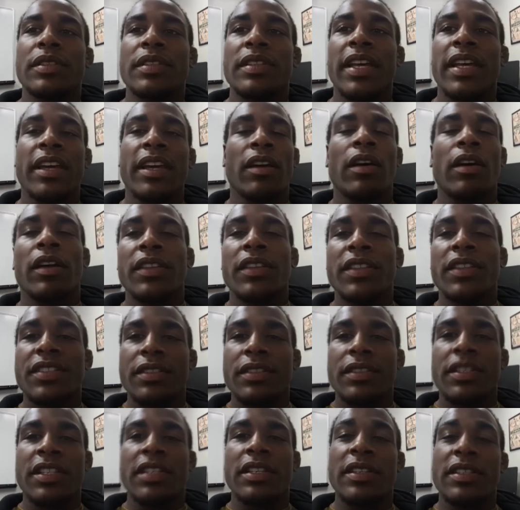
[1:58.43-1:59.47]
take on
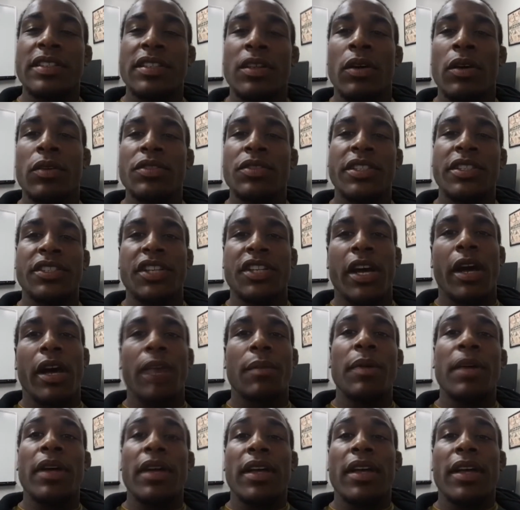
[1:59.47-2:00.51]
this coaching
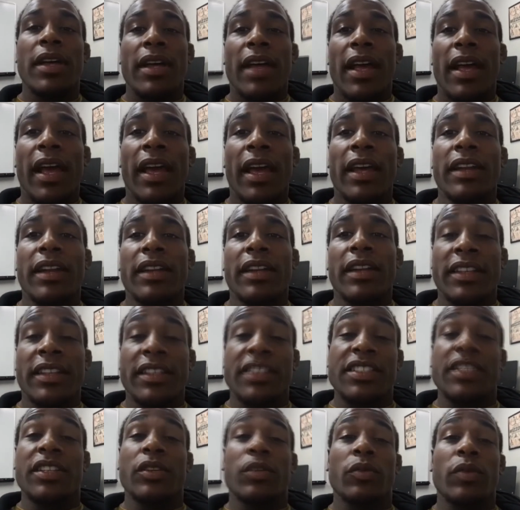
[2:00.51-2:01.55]
job and
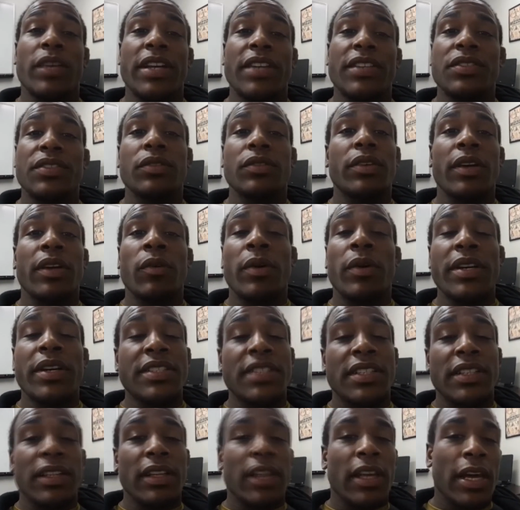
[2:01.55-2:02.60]
continue to wrestle, it
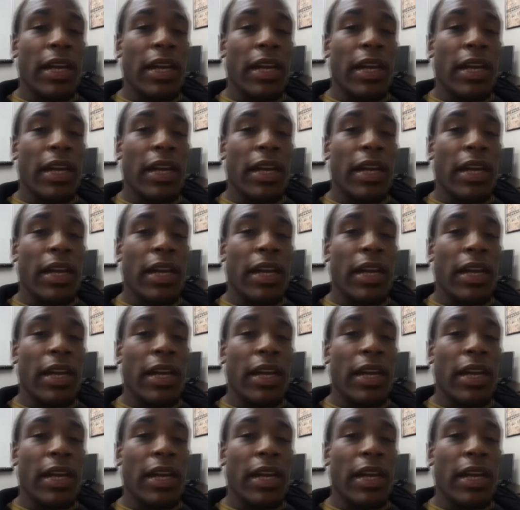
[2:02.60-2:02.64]
wasn't